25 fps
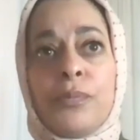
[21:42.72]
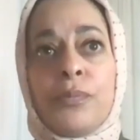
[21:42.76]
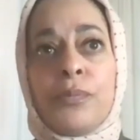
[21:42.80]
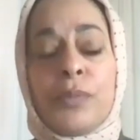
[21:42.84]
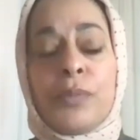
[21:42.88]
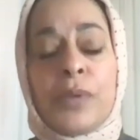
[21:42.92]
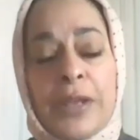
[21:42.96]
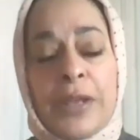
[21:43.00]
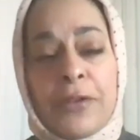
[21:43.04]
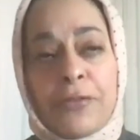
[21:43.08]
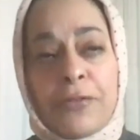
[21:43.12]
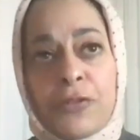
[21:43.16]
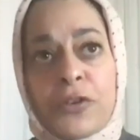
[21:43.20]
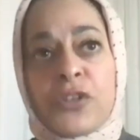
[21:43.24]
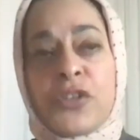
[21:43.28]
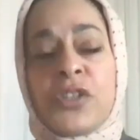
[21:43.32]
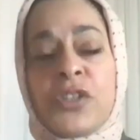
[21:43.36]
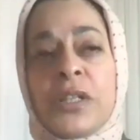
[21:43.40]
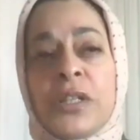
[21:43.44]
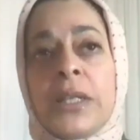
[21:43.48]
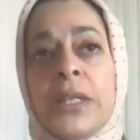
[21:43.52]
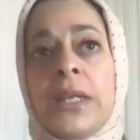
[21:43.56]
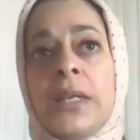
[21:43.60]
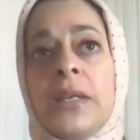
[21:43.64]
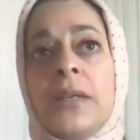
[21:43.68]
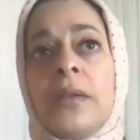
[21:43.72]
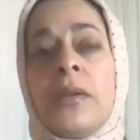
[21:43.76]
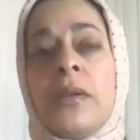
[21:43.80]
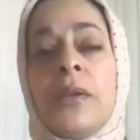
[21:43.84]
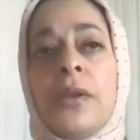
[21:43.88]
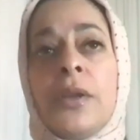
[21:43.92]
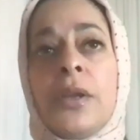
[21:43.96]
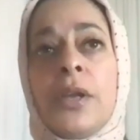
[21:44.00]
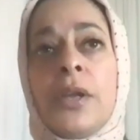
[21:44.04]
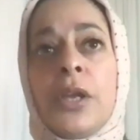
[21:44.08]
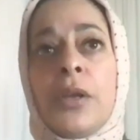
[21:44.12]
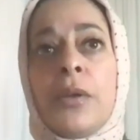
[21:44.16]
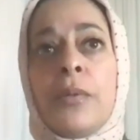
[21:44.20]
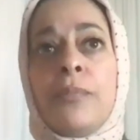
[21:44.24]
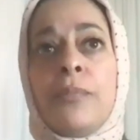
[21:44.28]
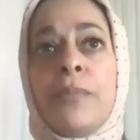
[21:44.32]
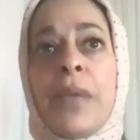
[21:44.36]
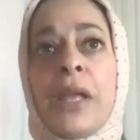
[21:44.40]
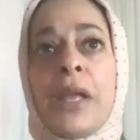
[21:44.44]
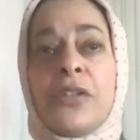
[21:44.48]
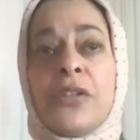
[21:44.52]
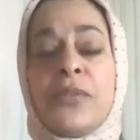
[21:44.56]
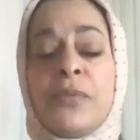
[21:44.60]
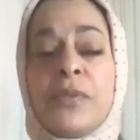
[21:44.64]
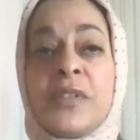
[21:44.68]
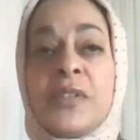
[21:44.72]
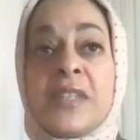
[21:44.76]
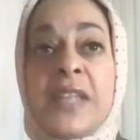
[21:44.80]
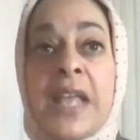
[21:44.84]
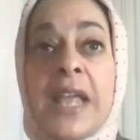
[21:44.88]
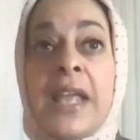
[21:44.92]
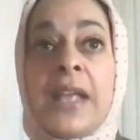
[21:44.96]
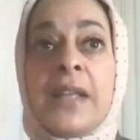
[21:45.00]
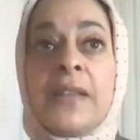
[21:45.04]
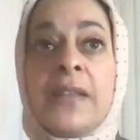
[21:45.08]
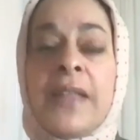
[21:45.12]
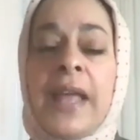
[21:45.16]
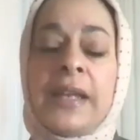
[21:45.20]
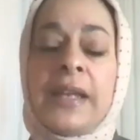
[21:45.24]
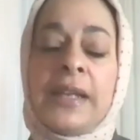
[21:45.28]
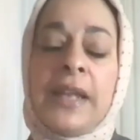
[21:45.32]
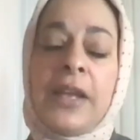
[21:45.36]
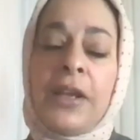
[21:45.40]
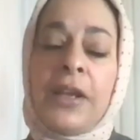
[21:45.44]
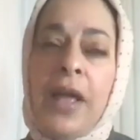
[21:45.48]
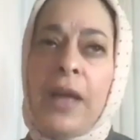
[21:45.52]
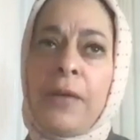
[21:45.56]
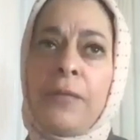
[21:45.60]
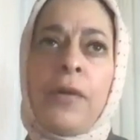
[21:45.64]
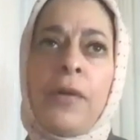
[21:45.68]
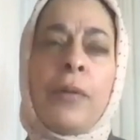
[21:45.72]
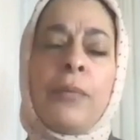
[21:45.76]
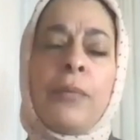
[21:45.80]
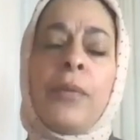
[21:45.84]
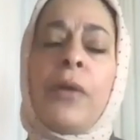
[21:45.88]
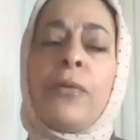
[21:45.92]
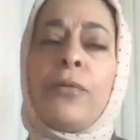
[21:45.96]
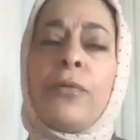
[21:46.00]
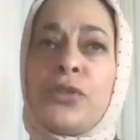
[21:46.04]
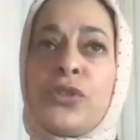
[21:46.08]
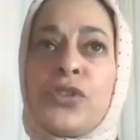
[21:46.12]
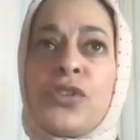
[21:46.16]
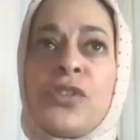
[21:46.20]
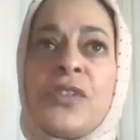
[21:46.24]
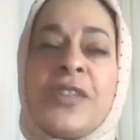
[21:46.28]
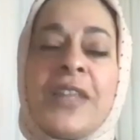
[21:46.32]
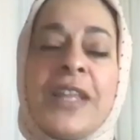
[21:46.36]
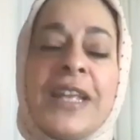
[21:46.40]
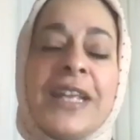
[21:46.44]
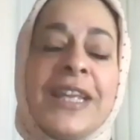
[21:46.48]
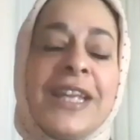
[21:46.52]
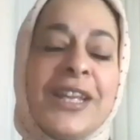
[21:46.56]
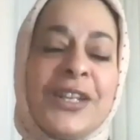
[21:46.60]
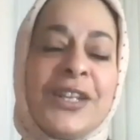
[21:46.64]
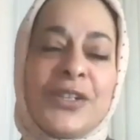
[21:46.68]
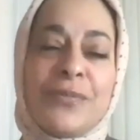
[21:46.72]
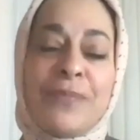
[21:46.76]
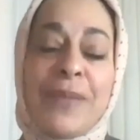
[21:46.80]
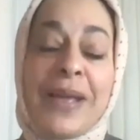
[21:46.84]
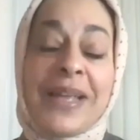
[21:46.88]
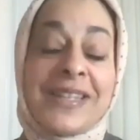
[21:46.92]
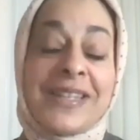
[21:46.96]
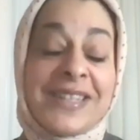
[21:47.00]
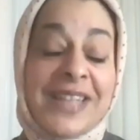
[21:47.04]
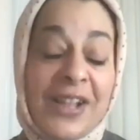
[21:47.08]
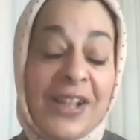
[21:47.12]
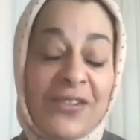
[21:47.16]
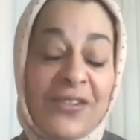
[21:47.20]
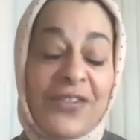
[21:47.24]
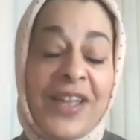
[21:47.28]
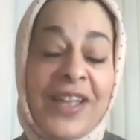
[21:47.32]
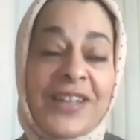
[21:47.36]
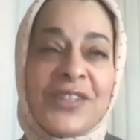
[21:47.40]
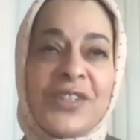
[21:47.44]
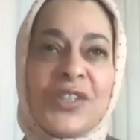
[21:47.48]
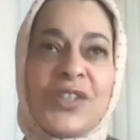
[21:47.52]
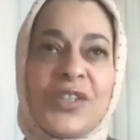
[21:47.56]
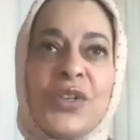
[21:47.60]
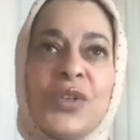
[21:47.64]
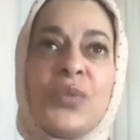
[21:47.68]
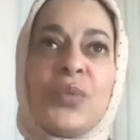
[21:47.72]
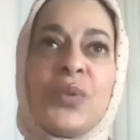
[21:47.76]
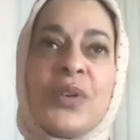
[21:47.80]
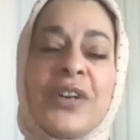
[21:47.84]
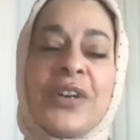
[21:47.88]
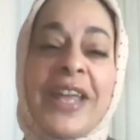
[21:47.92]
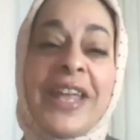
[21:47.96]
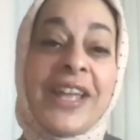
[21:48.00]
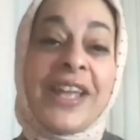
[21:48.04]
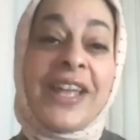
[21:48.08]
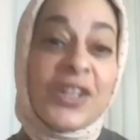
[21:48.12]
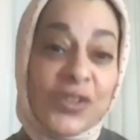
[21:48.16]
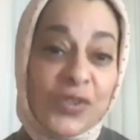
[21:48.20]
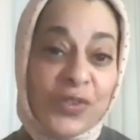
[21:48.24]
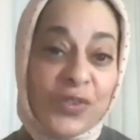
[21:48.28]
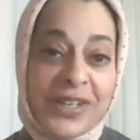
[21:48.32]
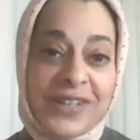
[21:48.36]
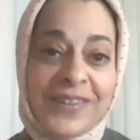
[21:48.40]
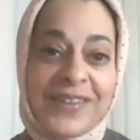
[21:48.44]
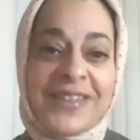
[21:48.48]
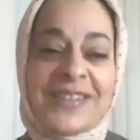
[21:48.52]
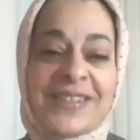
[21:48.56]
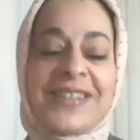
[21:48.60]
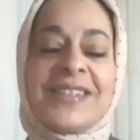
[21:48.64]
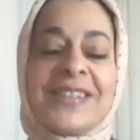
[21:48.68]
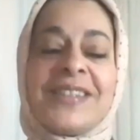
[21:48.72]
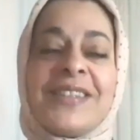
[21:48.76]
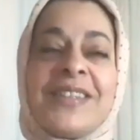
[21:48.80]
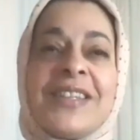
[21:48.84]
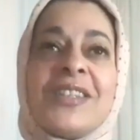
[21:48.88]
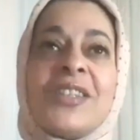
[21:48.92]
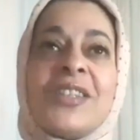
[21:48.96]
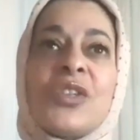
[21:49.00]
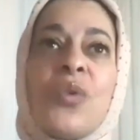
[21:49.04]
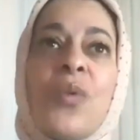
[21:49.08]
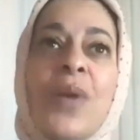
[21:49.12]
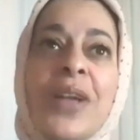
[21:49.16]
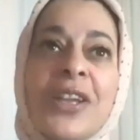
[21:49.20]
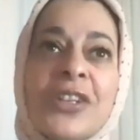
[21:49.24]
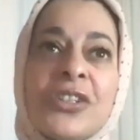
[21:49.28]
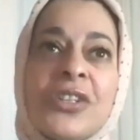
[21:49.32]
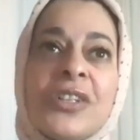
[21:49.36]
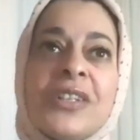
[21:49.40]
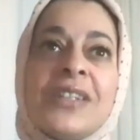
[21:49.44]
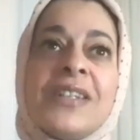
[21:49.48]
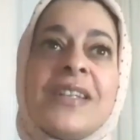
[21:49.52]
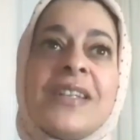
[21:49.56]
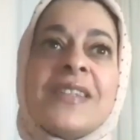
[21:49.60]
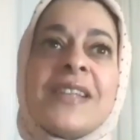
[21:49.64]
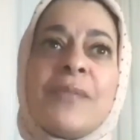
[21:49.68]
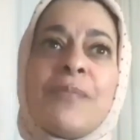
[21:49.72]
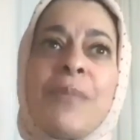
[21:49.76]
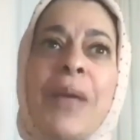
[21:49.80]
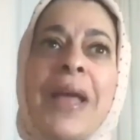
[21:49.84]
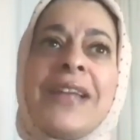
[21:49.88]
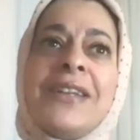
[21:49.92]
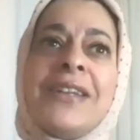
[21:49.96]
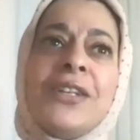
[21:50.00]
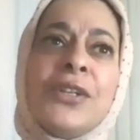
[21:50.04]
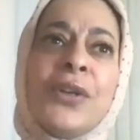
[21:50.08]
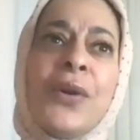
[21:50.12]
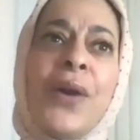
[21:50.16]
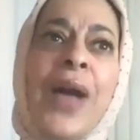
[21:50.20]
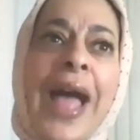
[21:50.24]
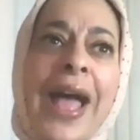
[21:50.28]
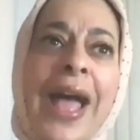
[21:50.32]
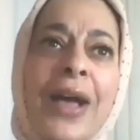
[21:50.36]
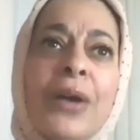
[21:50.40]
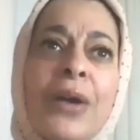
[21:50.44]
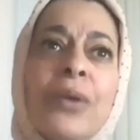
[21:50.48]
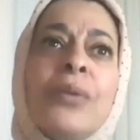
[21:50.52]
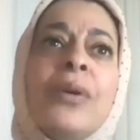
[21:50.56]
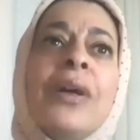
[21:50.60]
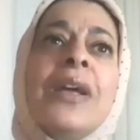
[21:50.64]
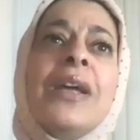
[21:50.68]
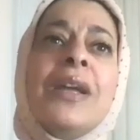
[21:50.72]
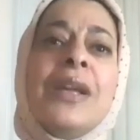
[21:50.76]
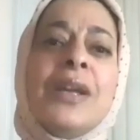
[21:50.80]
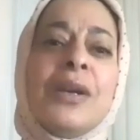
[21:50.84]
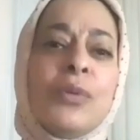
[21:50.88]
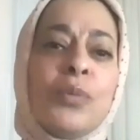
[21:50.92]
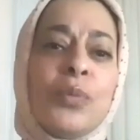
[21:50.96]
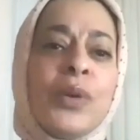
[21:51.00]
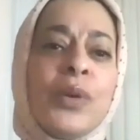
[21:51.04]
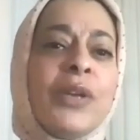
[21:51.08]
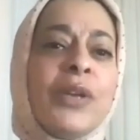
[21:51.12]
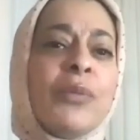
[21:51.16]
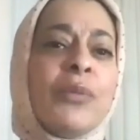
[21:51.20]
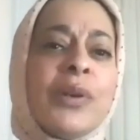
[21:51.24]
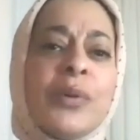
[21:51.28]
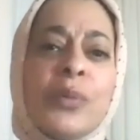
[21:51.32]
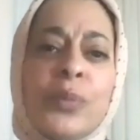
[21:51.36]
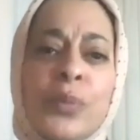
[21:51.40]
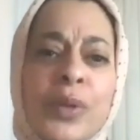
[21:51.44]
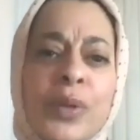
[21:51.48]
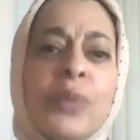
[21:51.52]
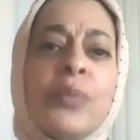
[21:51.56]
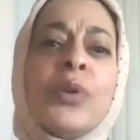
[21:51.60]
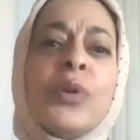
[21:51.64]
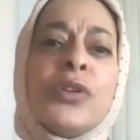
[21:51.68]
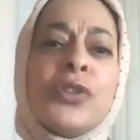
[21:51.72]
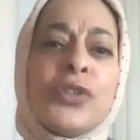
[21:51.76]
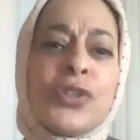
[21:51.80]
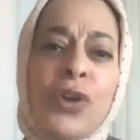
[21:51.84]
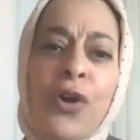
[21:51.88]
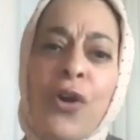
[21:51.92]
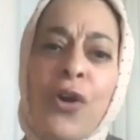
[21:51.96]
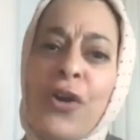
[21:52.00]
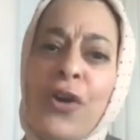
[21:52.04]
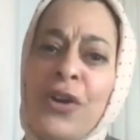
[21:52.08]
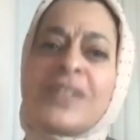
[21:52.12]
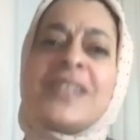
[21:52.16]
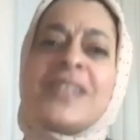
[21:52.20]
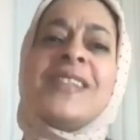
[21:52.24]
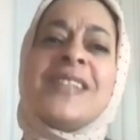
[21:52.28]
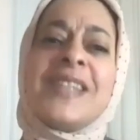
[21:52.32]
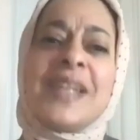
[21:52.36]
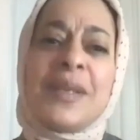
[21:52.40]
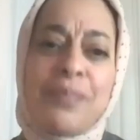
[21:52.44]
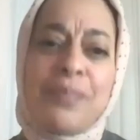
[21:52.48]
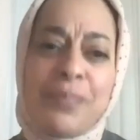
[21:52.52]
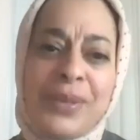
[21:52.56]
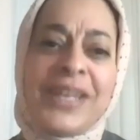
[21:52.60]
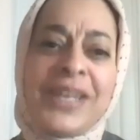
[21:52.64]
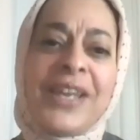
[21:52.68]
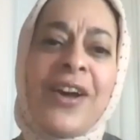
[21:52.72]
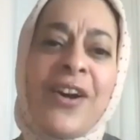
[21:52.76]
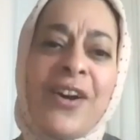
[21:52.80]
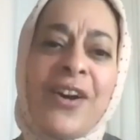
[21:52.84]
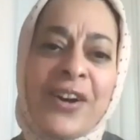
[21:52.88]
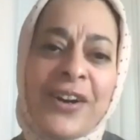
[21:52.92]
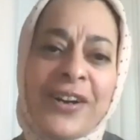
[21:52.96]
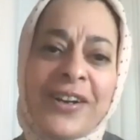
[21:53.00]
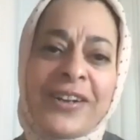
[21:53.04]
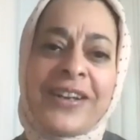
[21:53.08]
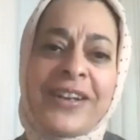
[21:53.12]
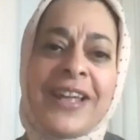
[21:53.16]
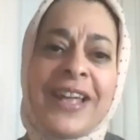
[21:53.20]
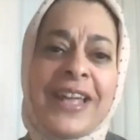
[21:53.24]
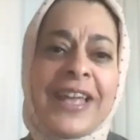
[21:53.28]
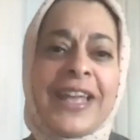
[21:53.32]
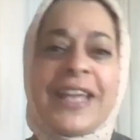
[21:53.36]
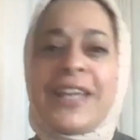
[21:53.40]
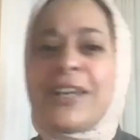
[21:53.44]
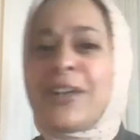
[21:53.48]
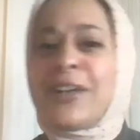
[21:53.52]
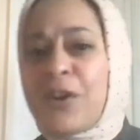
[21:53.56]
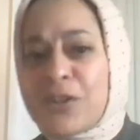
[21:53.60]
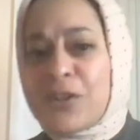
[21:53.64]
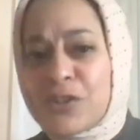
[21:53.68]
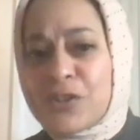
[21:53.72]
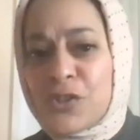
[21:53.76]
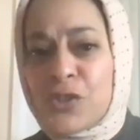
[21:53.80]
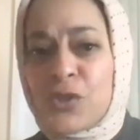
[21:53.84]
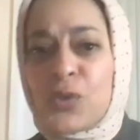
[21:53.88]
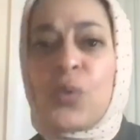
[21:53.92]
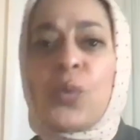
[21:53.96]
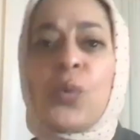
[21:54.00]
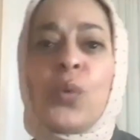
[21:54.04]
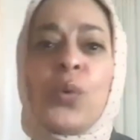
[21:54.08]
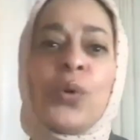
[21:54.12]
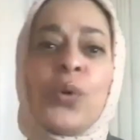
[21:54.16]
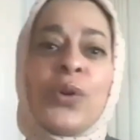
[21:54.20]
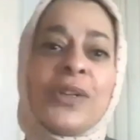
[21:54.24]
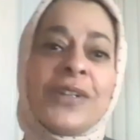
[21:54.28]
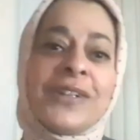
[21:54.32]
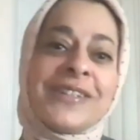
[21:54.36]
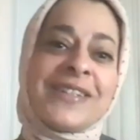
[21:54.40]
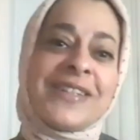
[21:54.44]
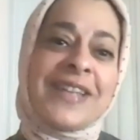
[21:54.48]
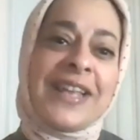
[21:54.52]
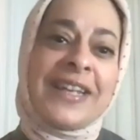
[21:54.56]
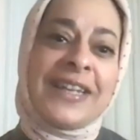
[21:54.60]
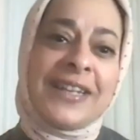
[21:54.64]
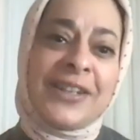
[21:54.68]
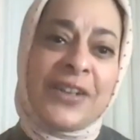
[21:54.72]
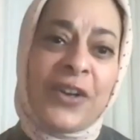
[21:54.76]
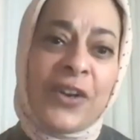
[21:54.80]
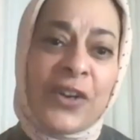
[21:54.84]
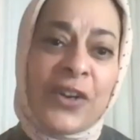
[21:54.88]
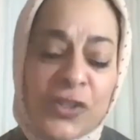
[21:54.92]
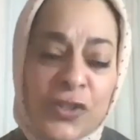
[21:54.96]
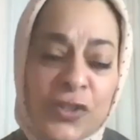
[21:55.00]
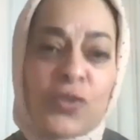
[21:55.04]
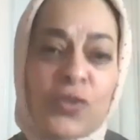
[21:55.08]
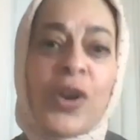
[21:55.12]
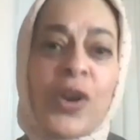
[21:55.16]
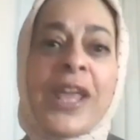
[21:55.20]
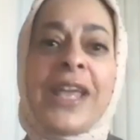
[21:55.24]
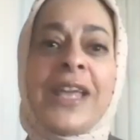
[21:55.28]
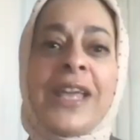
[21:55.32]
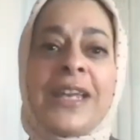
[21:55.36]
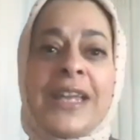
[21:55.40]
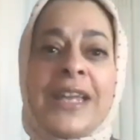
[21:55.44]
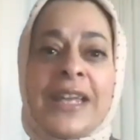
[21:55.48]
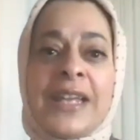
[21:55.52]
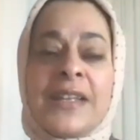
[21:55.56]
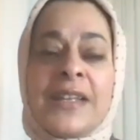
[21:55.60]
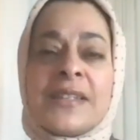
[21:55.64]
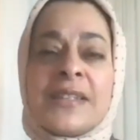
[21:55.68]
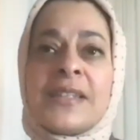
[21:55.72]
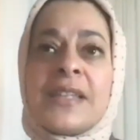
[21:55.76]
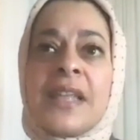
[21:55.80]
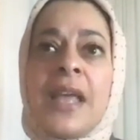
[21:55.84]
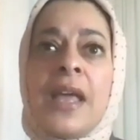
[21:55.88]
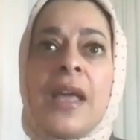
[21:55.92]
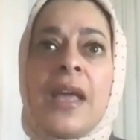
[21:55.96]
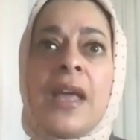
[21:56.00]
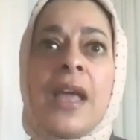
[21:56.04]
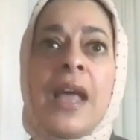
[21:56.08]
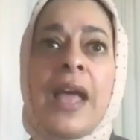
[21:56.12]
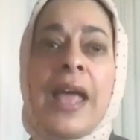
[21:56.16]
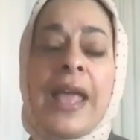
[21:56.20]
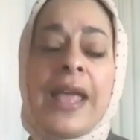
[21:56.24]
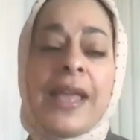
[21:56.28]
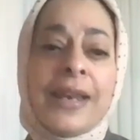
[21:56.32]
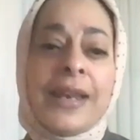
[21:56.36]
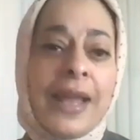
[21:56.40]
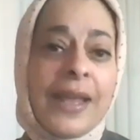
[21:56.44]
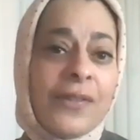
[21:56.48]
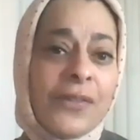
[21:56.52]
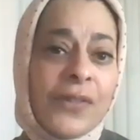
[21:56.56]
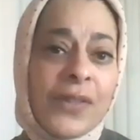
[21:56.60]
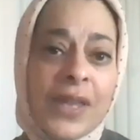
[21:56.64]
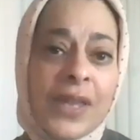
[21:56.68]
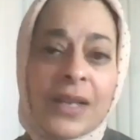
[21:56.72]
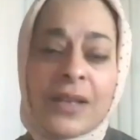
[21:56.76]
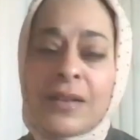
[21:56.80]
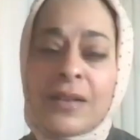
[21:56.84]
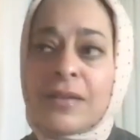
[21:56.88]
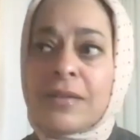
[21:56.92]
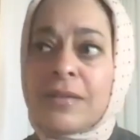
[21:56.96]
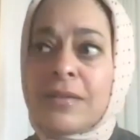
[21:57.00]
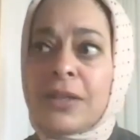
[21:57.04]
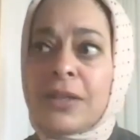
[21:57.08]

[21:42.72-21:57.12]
like firstly, saying that, like, I was just thinking to myself as you were answering this question is about, how we were taught CPR in our schools and in our trainings. And I think,